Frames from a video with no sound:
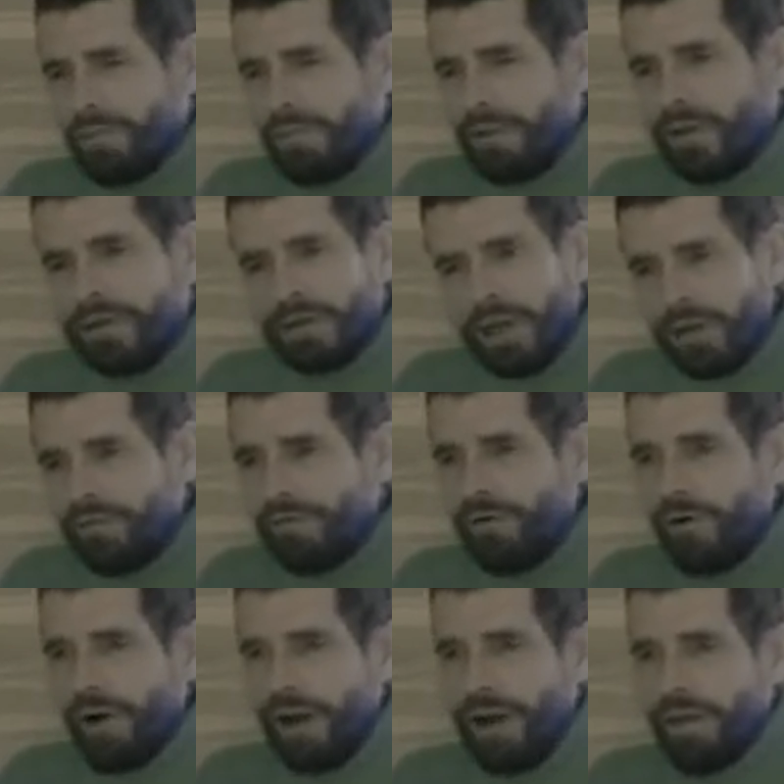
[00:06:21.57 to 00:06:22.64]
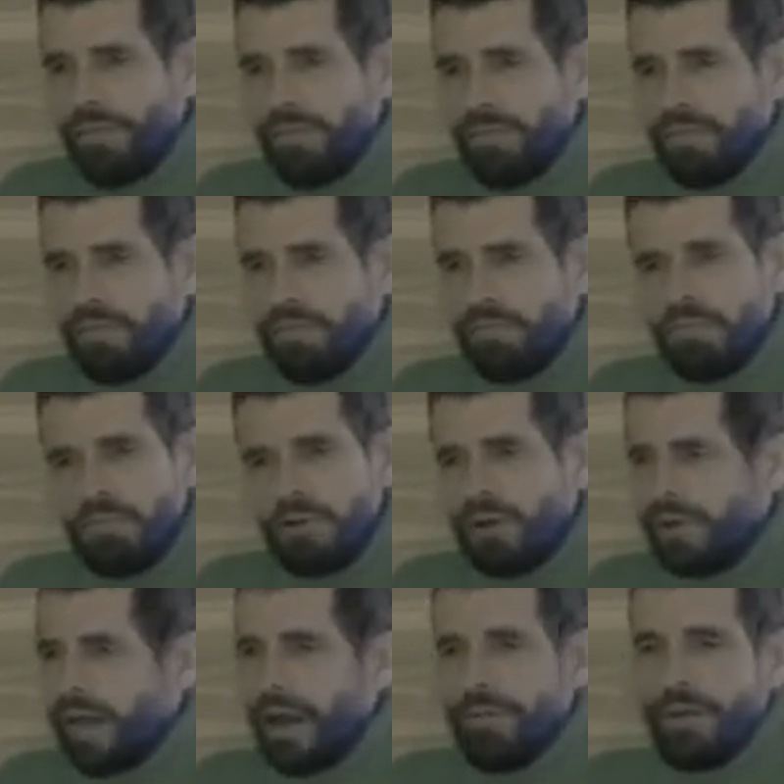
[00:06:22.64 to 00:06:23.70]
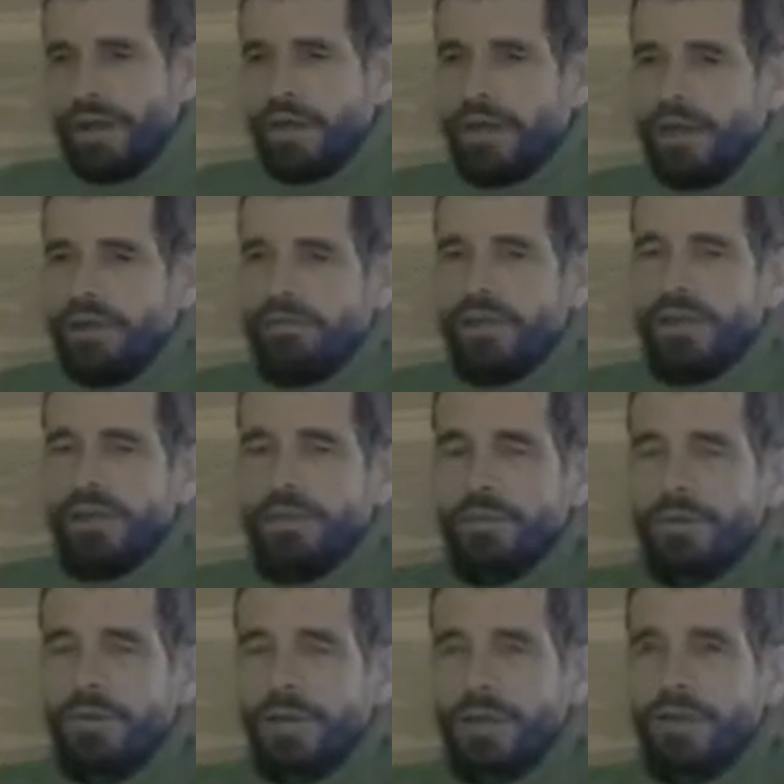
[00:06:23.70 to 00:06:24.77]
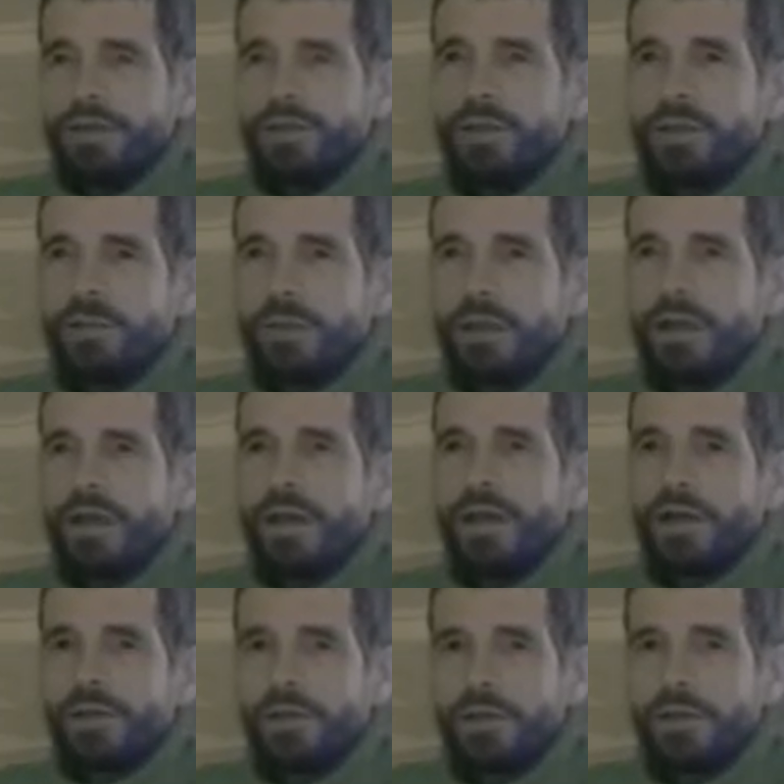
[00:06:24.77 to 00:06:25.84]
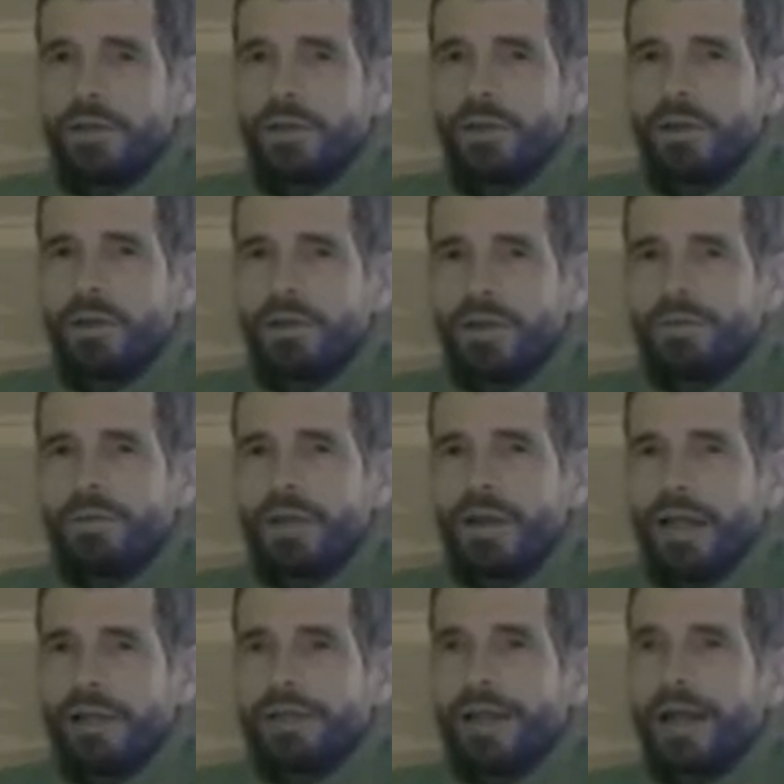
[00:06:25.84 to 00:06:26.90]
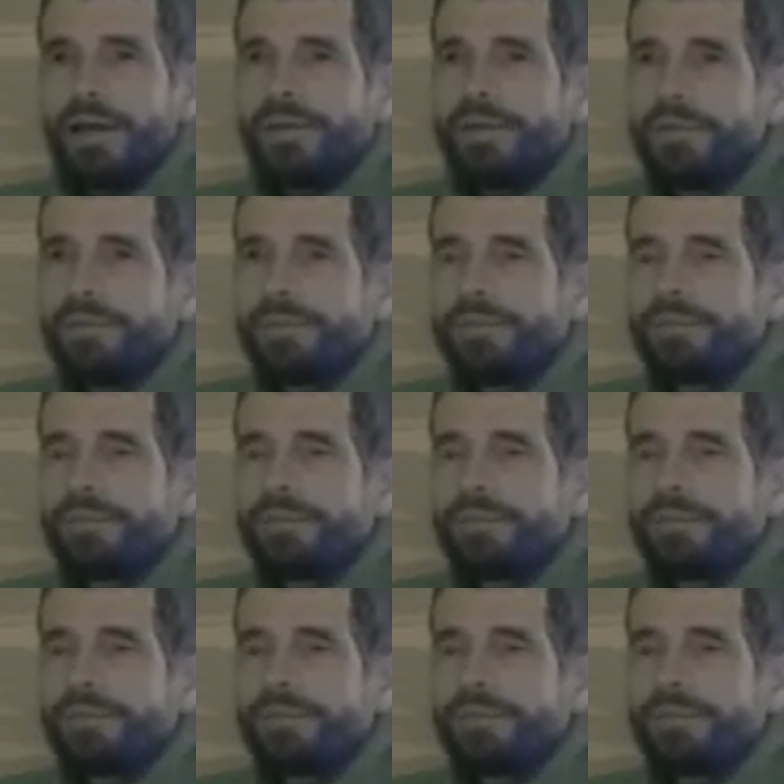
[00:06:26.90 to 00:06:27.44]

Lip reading: instead of 4 a.m. and you can't make any advancement. There's your splitting hairs. Something like that.